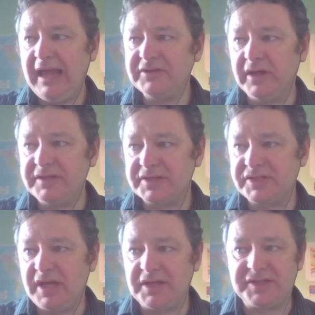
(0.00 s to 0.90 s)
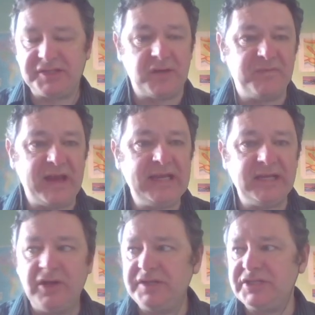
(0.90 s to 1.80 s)
I discuss its
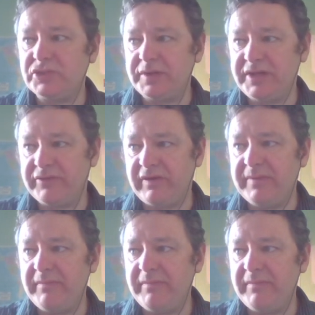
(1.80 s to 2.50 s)
unveiling in 1923